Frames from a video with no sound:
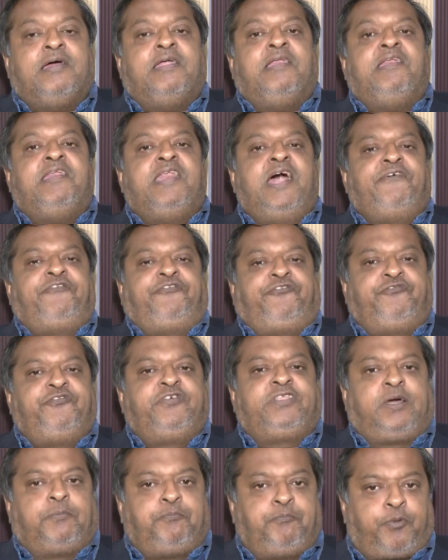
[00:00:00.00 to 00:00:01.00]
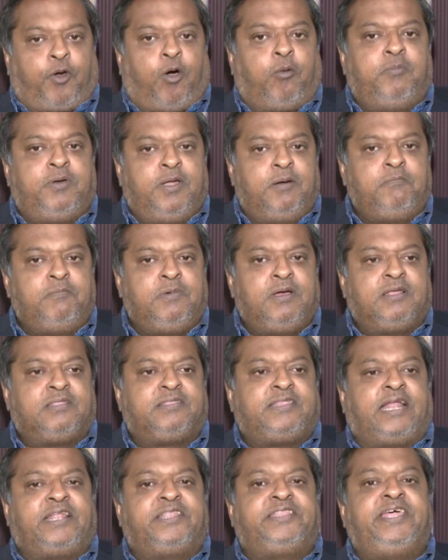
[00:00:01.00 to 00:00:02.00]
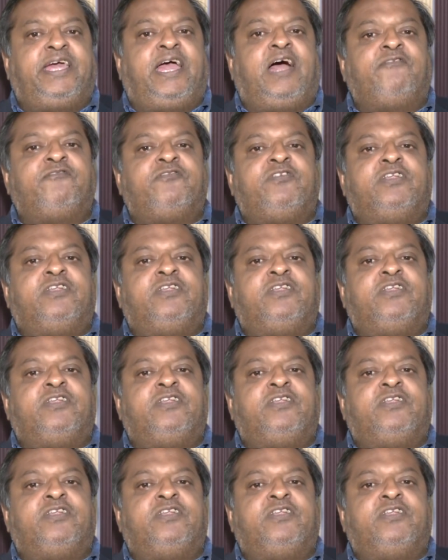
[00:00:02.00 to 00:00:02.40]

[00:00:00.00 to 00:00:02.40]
left with a problem that they have